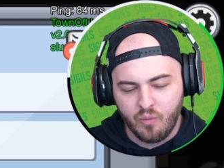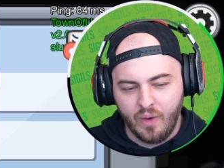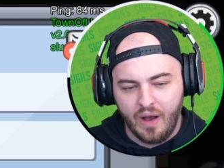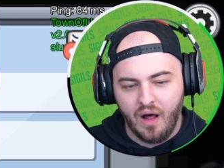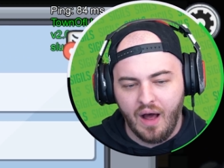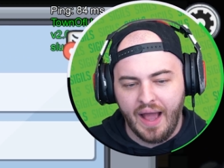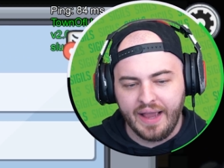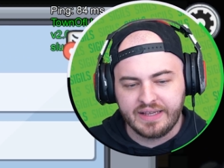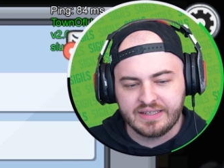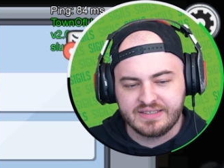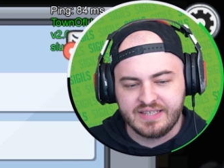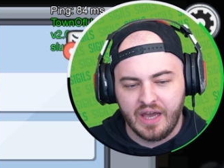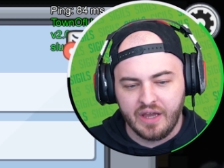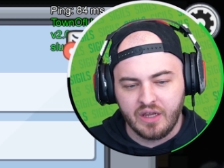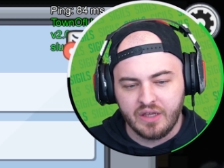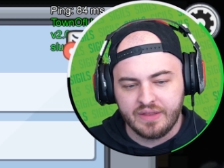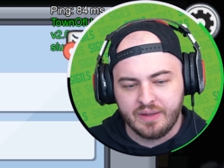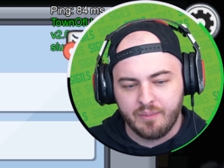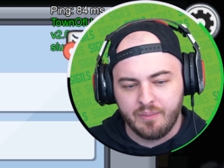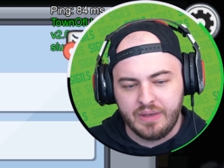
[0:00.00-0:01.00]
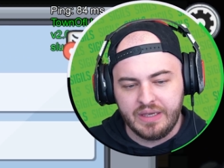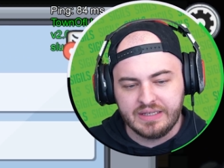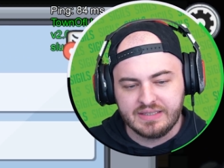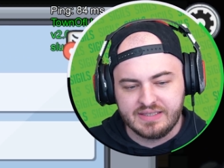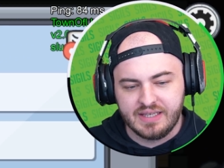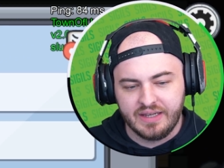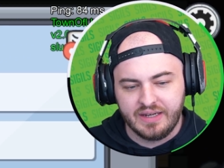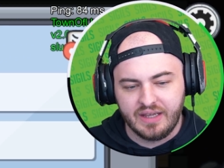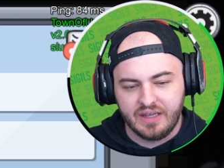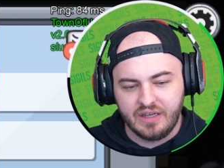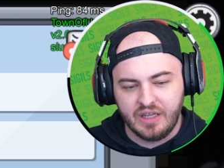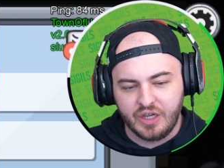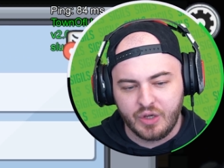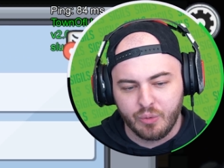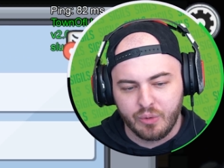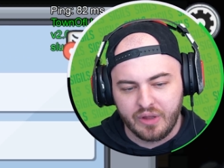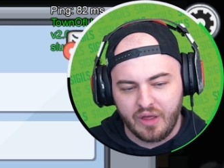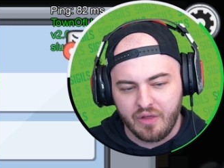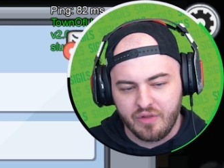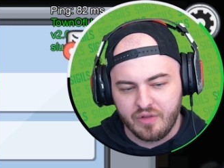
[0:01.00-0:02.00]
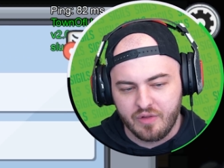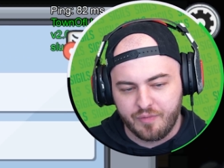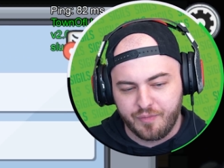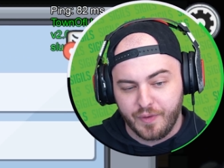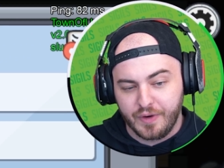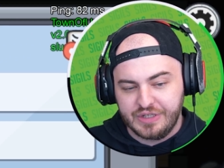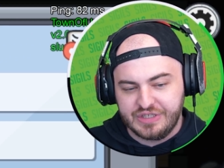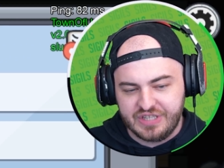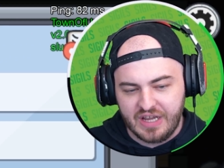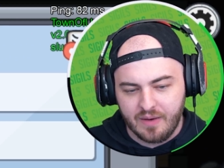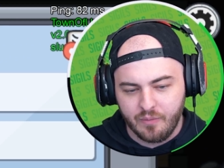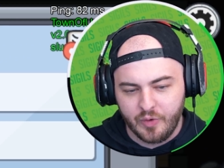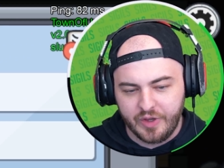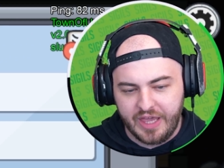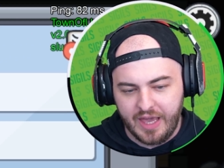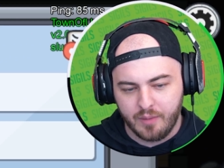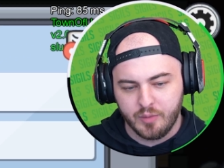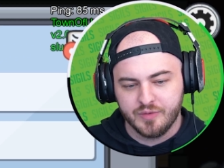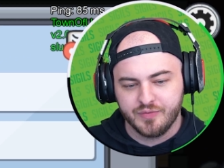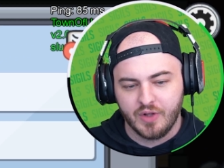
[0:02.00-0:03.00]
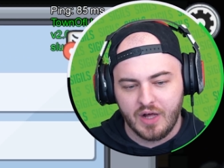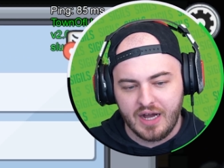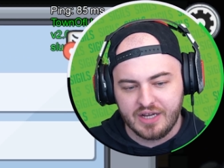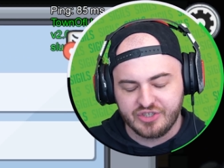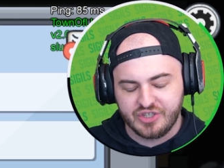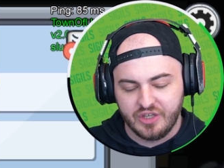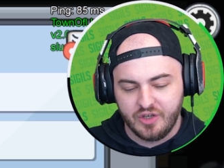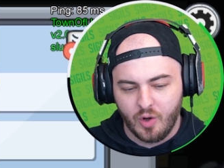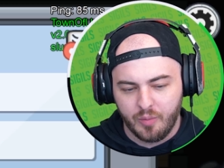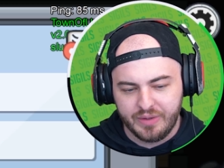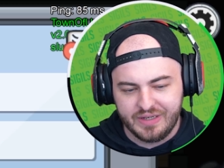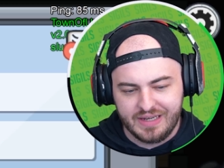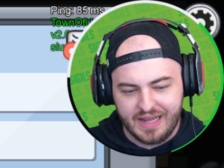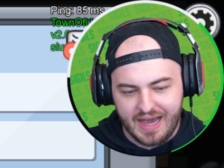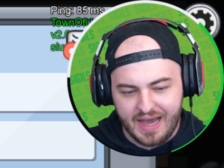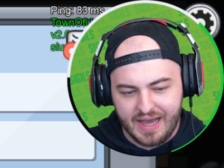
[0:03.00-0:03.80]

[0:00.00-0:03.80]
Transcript: Well, I can tell you that me, SSundee, and Nico together the first time we camouflaged and nobody